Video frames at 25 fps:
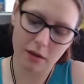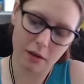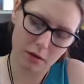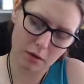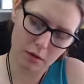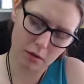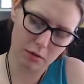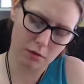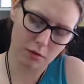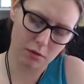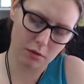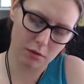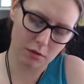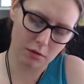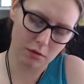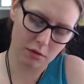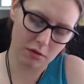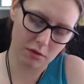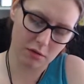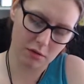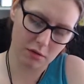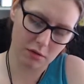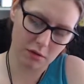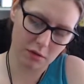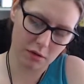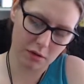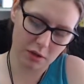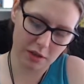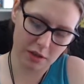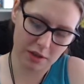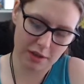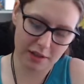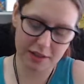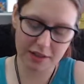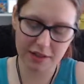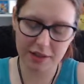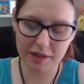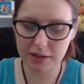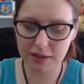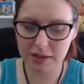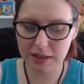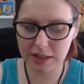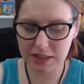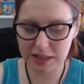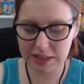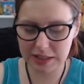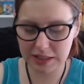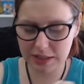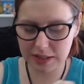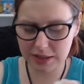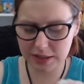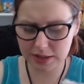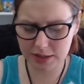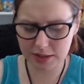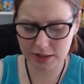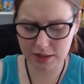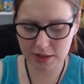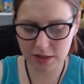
Oh, these.